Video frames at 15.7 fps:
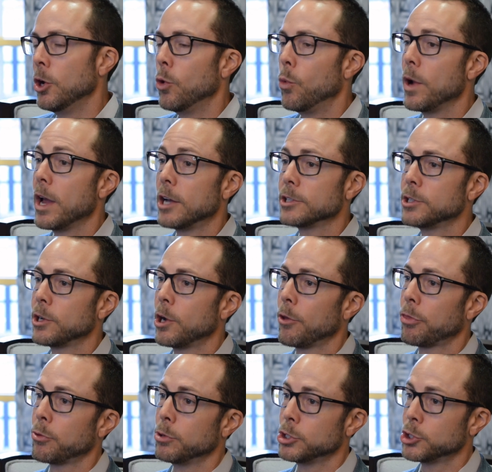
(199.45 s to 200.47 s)
We also go
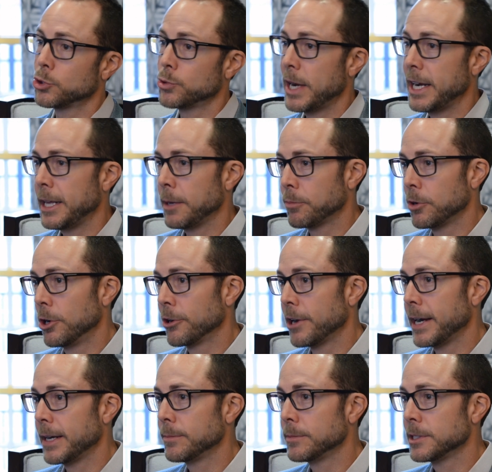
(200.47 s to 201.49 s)
through training
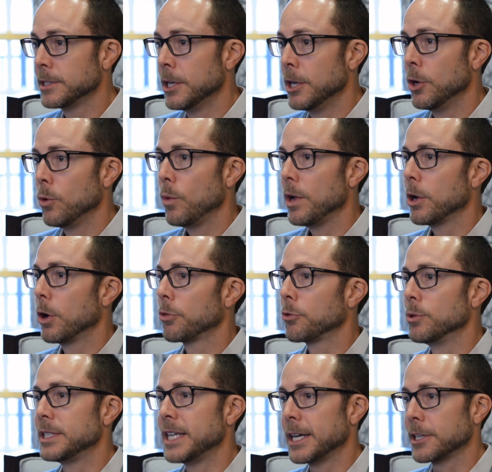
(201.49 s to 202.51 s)
programs, we go
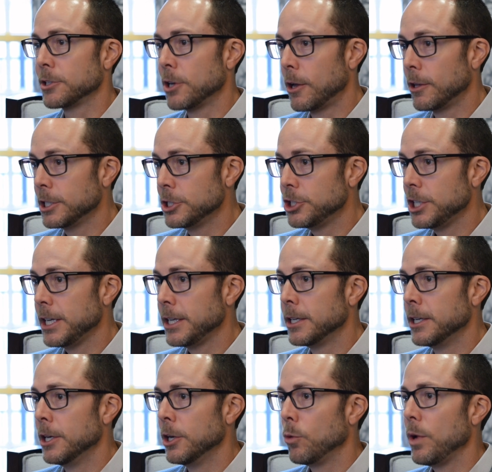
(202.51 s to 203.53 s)
through technology,
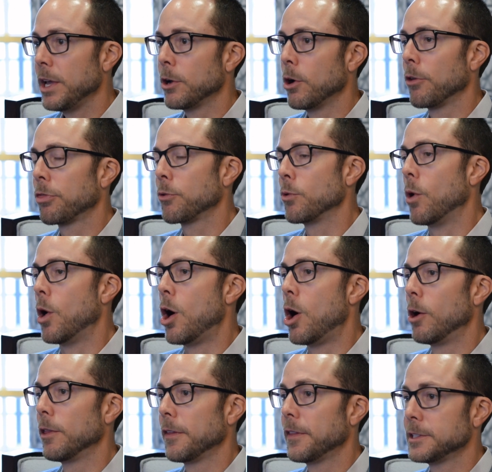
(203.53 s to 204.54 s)
we go through
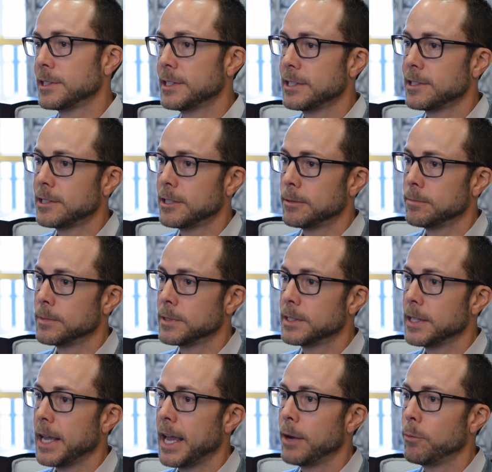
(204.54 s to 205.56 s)
all of the
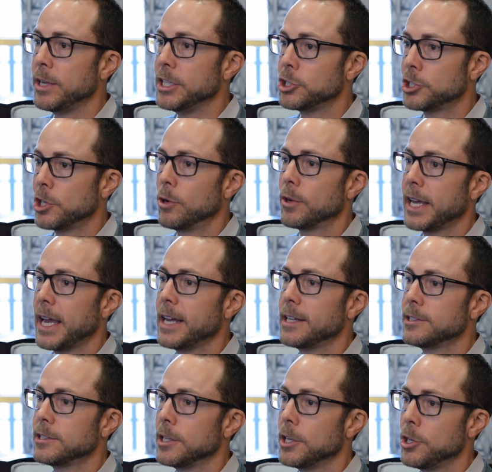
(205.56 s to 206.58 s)
systems, and we
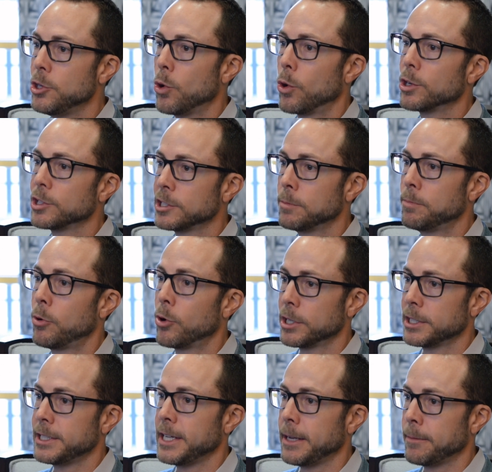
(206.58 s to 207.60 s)
showcase your
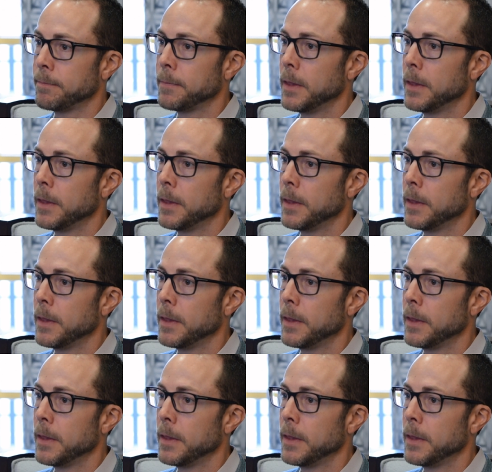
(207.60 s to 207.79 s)
support team.